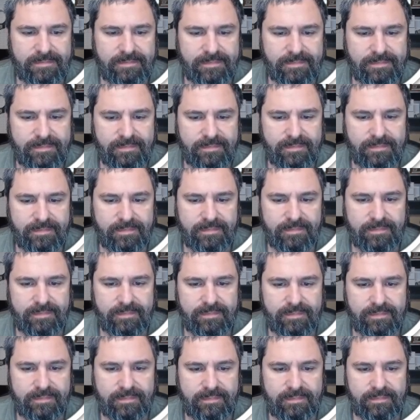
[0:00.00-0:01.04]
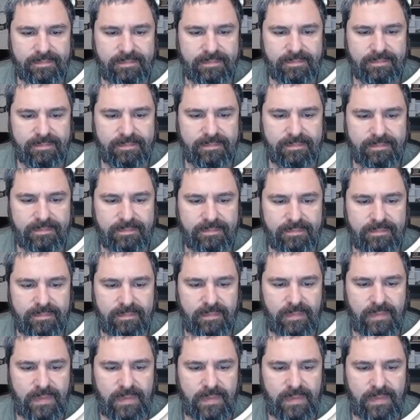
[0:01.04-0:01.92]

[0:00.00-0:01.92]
(silence)